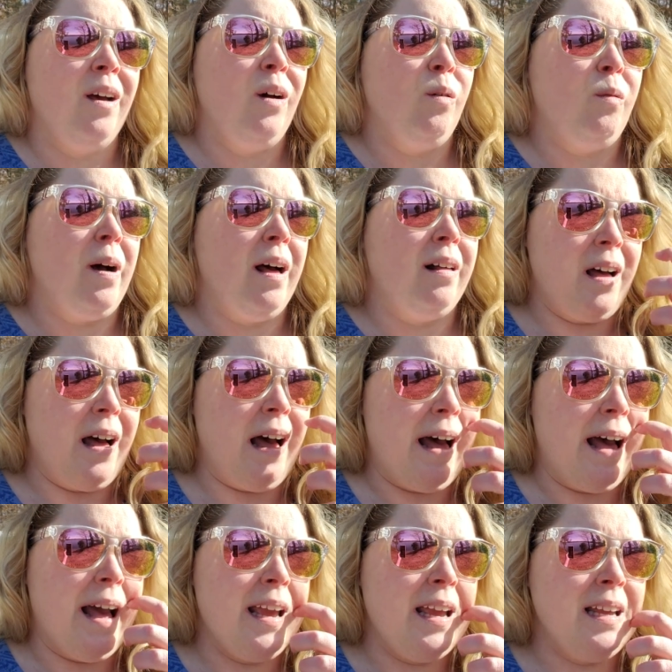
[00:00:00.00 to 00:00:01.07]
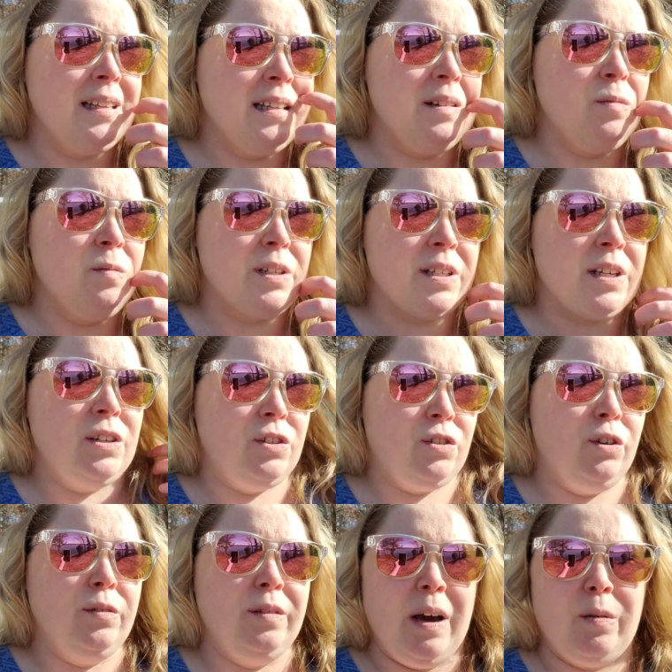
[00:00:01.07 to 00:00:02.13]
Well, I was
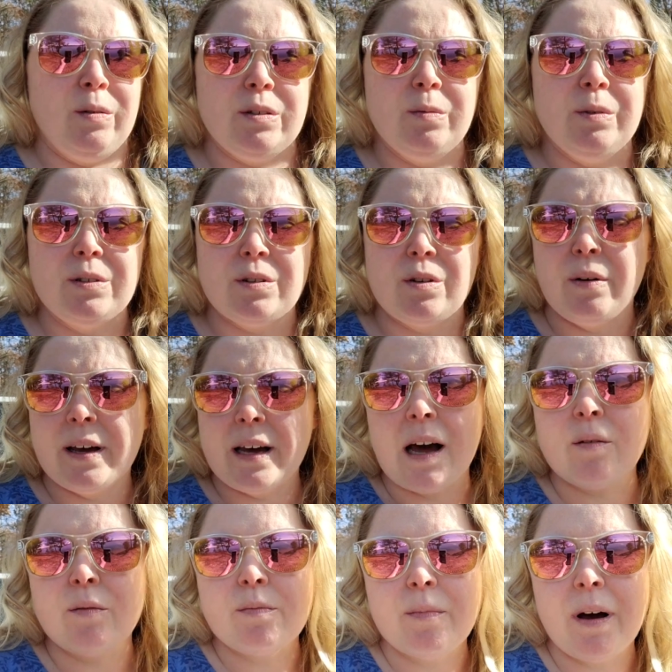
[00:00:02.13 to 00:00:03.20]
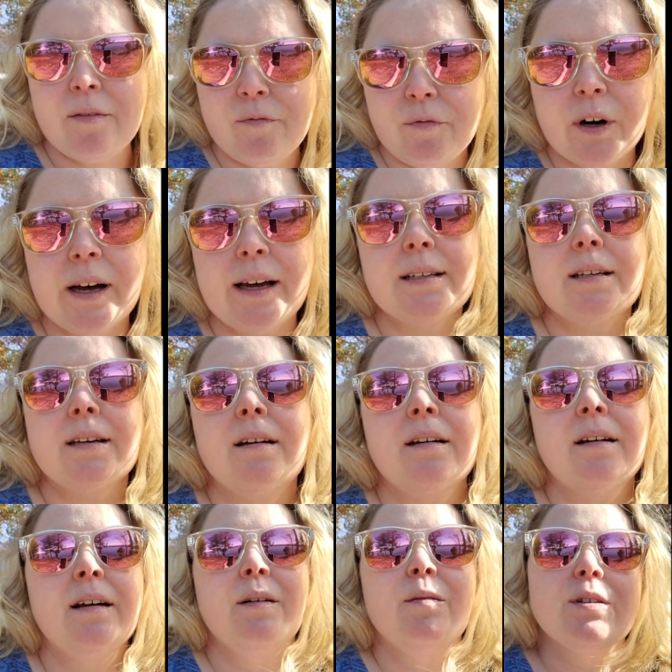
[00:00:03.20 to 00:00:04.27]
concerned that was what's going on with my foot.
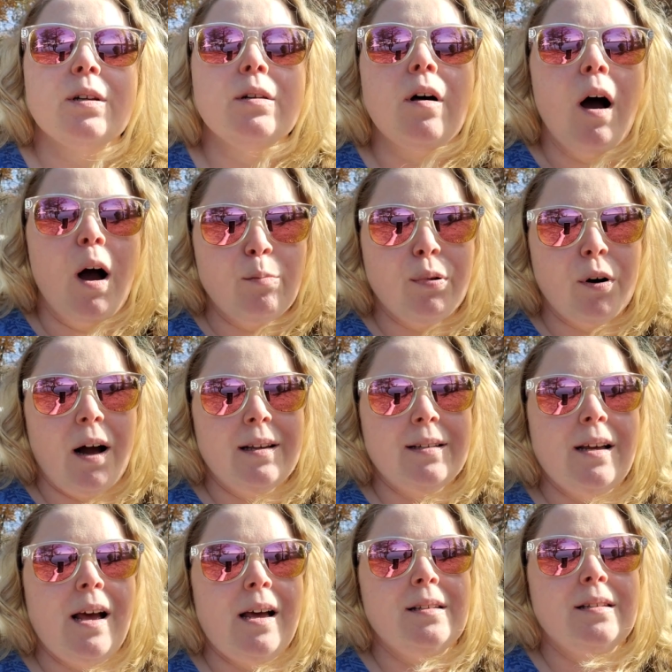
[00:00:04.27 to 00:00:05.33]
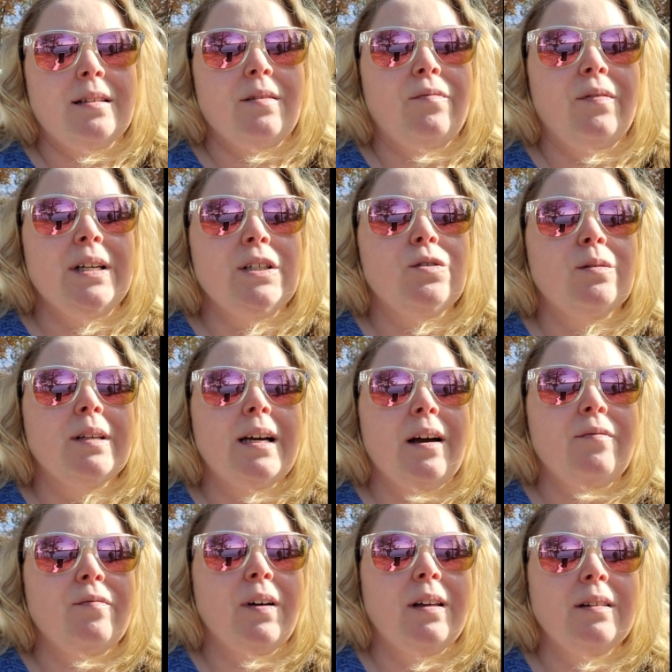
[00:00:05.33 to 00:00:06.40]
It was a long process. Eventually, I
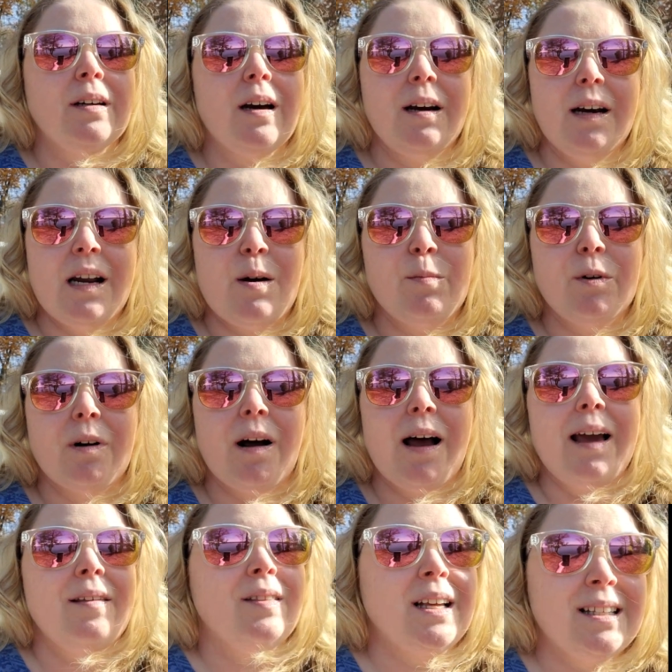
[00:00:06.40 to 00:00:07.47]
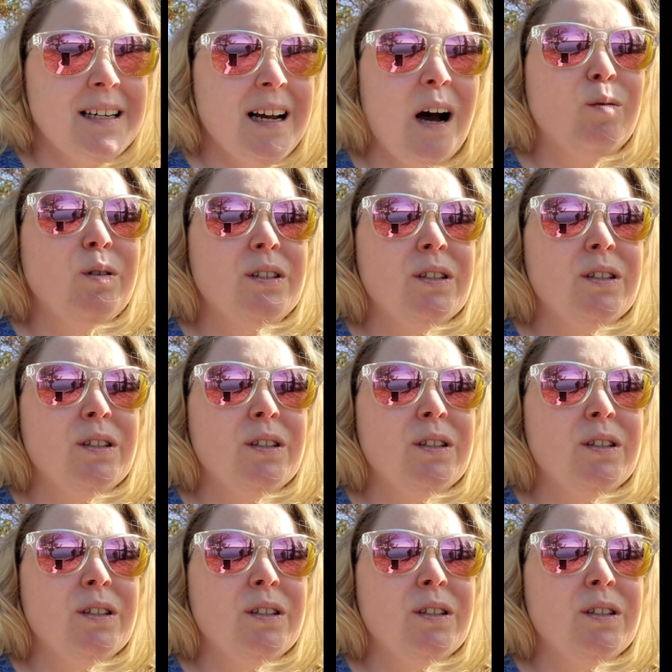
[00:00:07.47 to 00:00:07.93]
finally got an MRI, and that's not what's